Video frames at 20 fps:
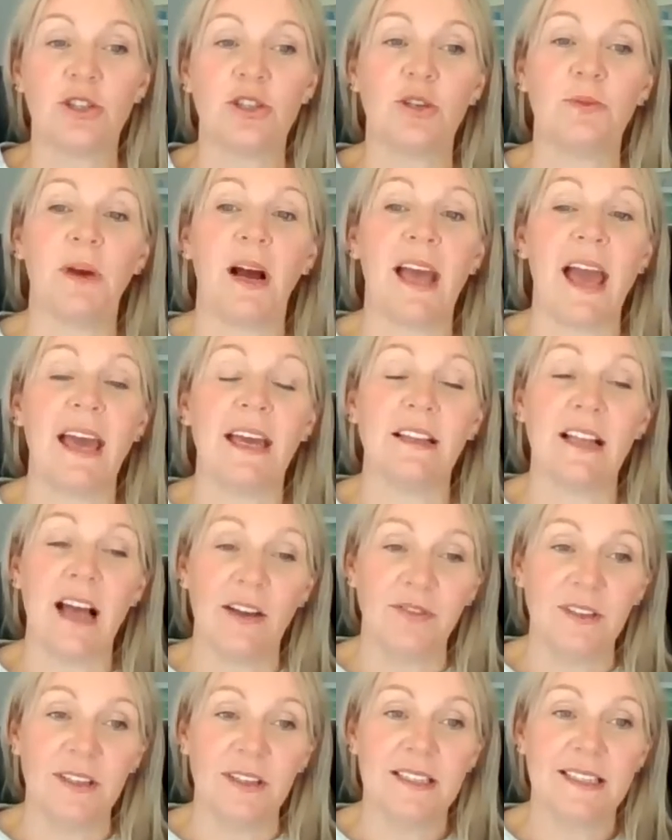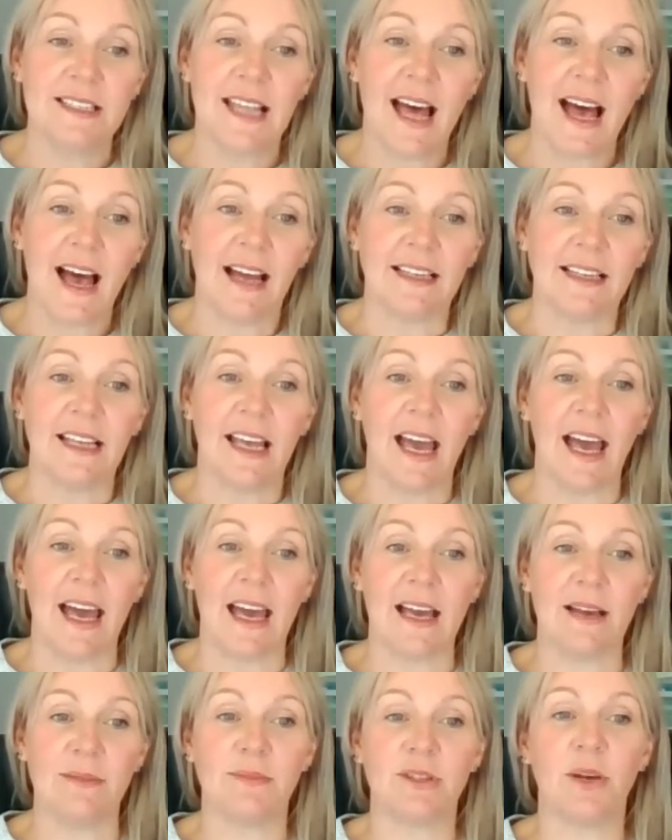to do my A levels then,
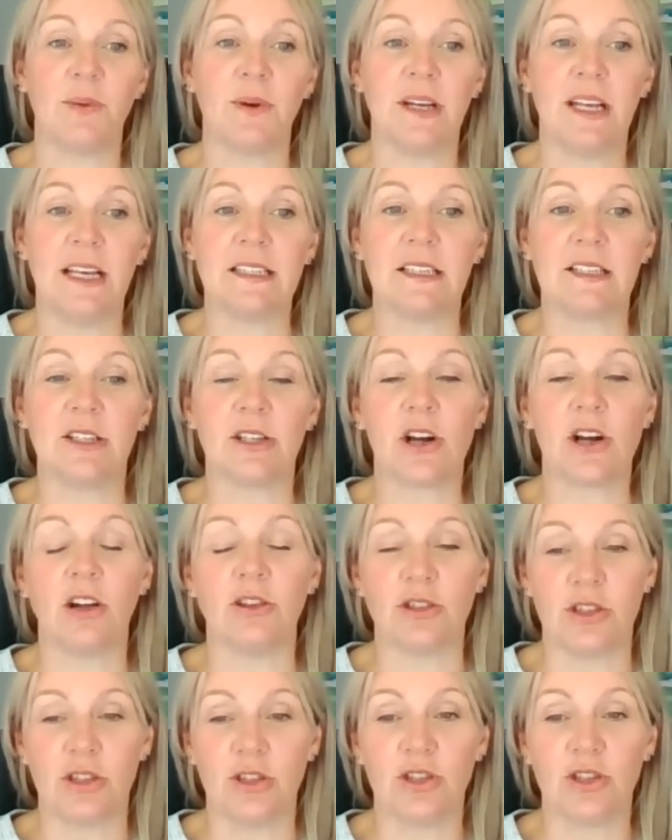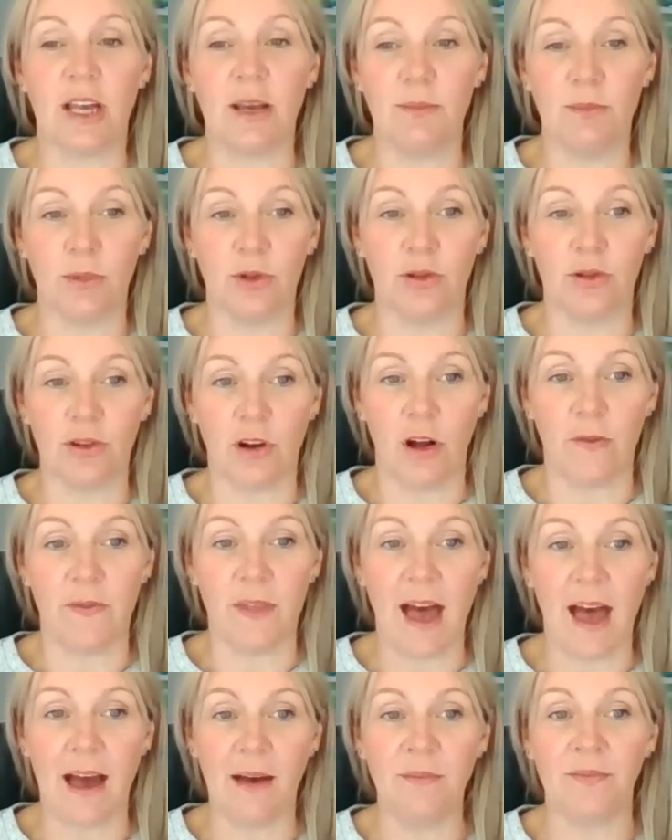so I needed to concentrate more on
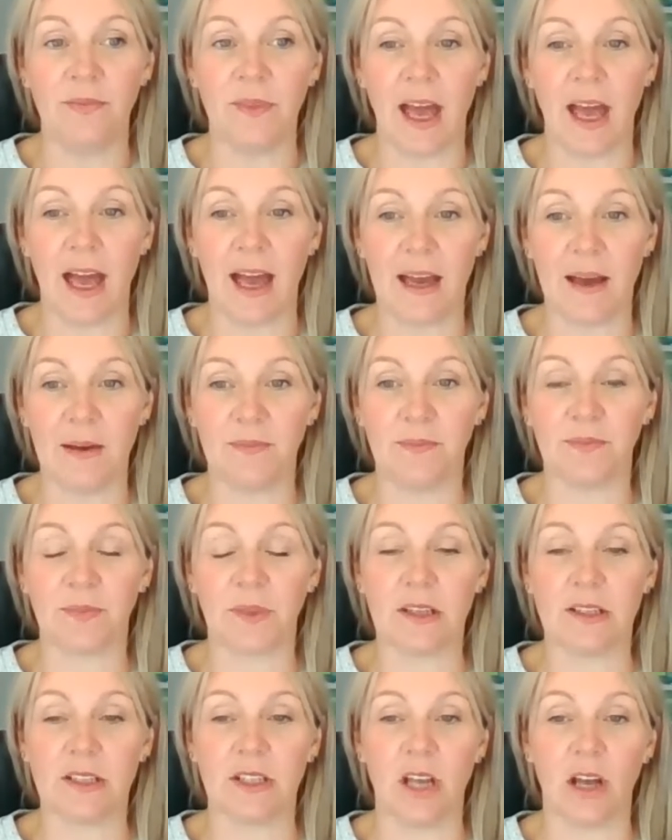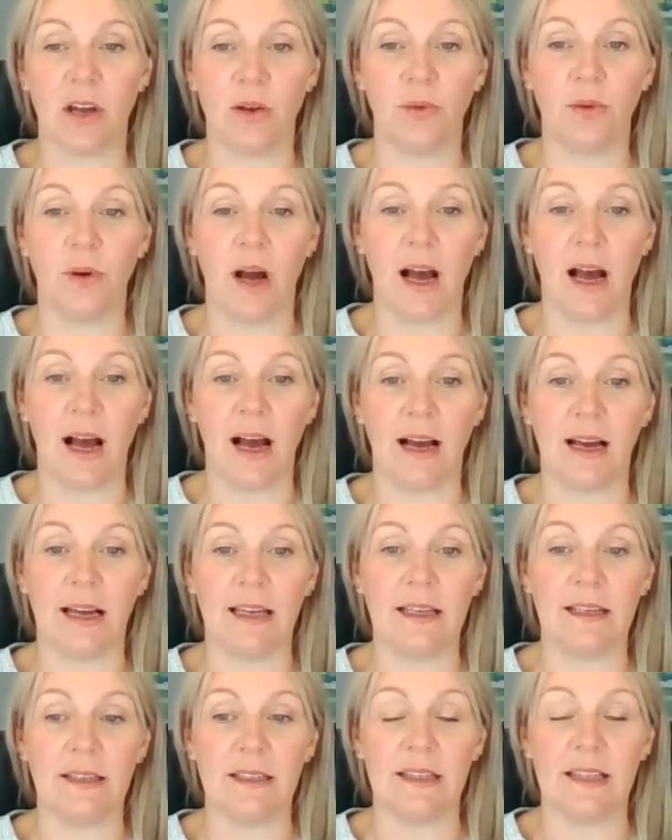them. So
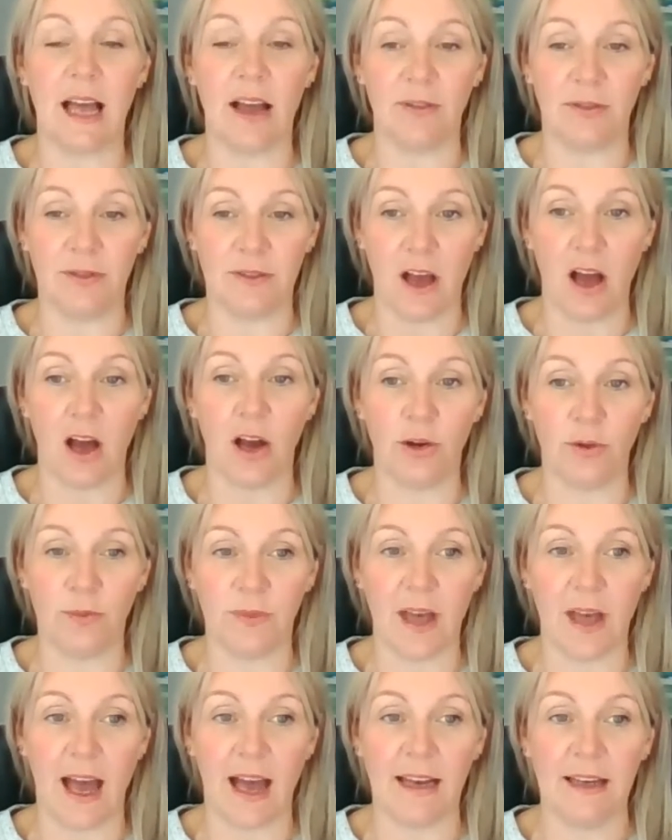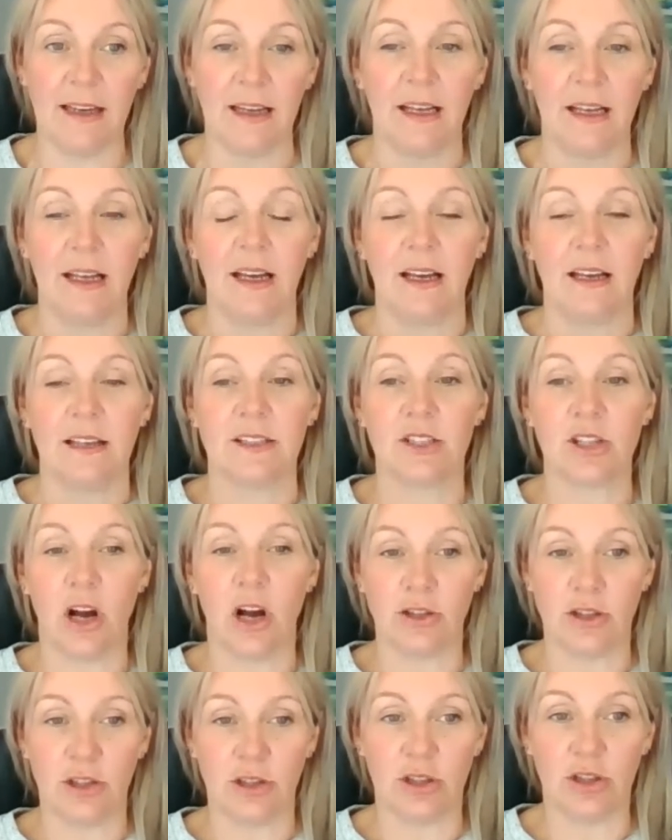I left the home then,
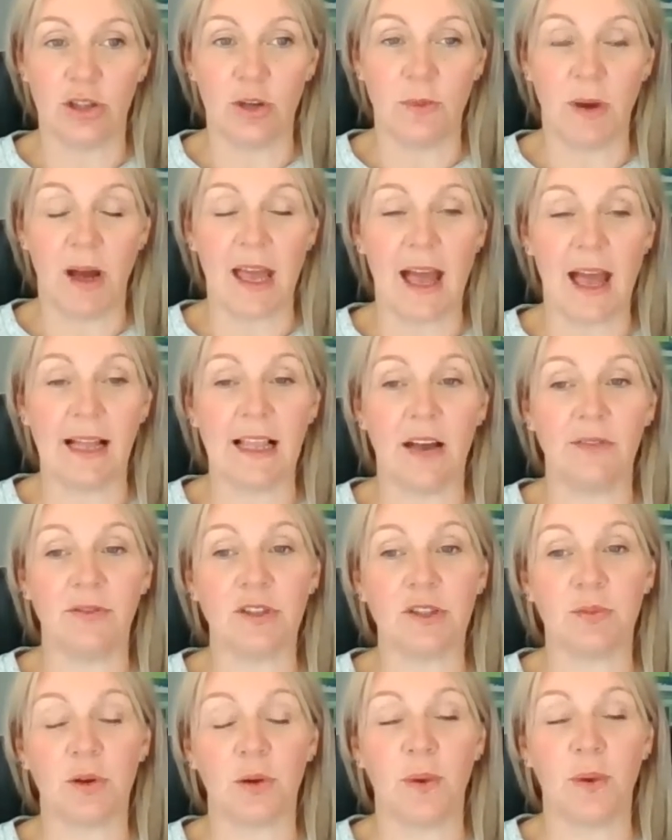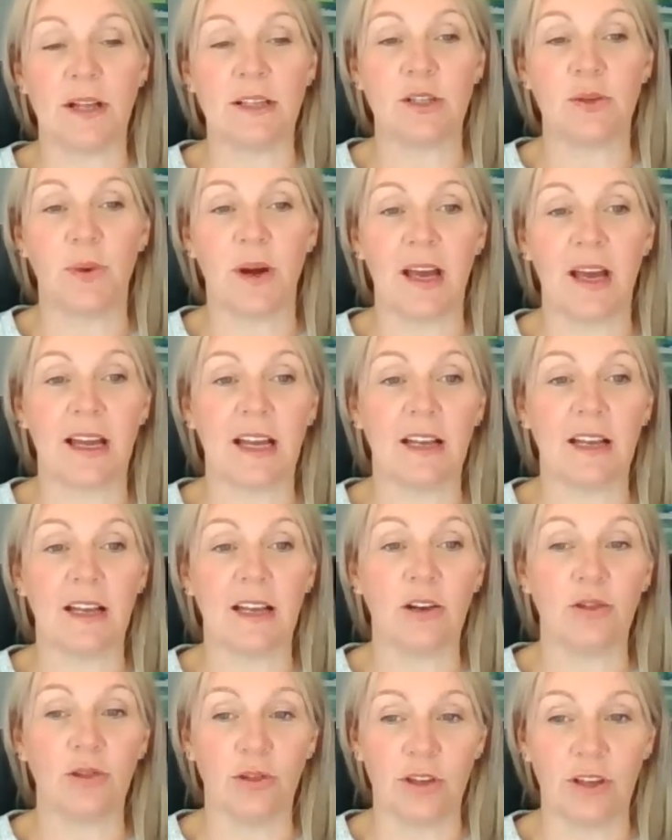started to do my A levels, but I went to work
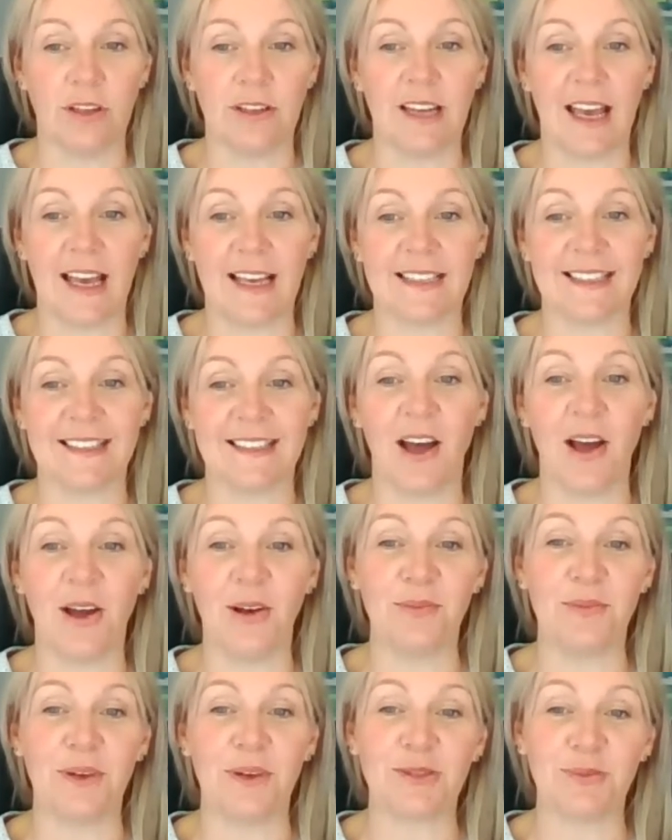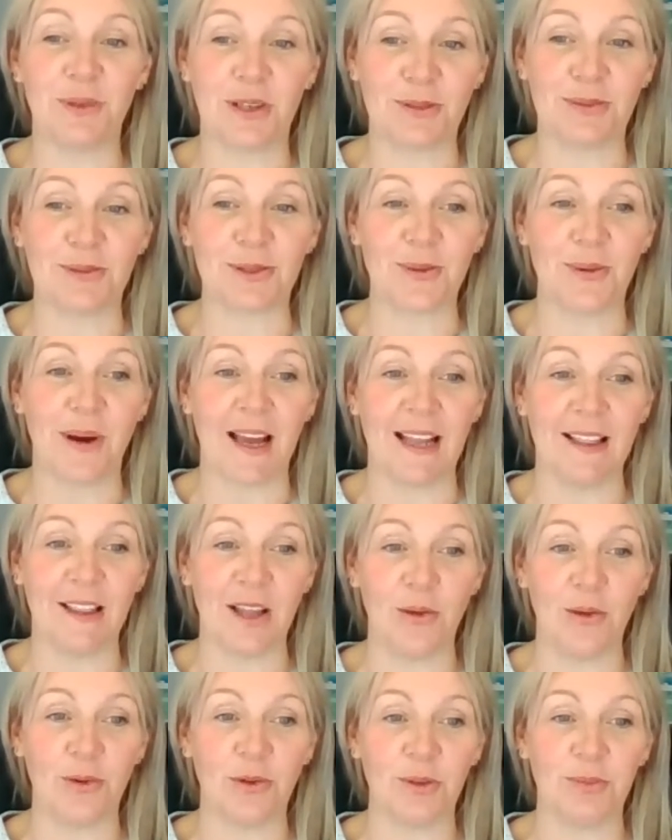in another nursing home, which was quite
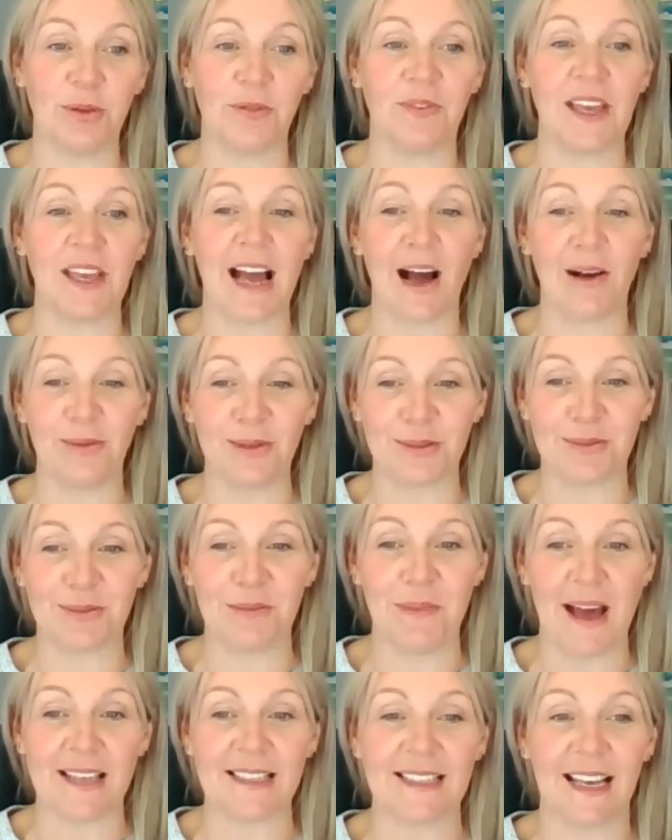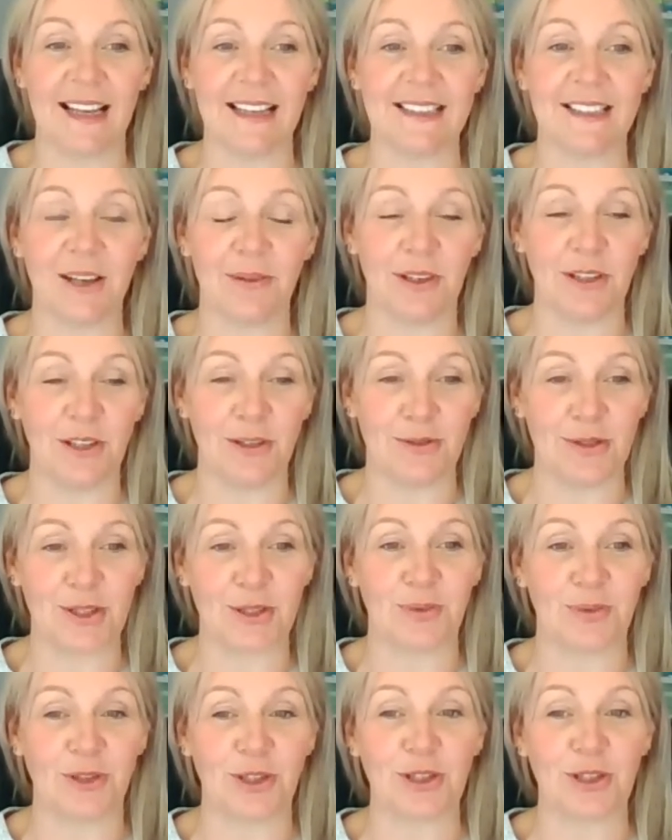local, but the hours were better. So I used to